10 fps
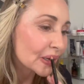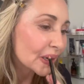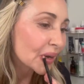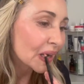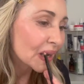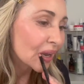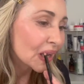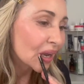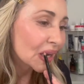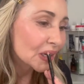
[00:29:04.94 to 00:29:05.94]
on,
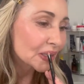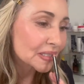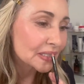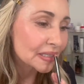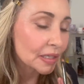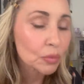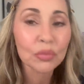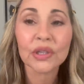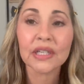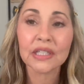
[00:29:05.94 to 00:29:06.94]
just to kind of
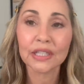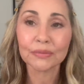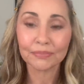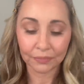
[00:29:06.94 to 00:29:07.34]
blend it.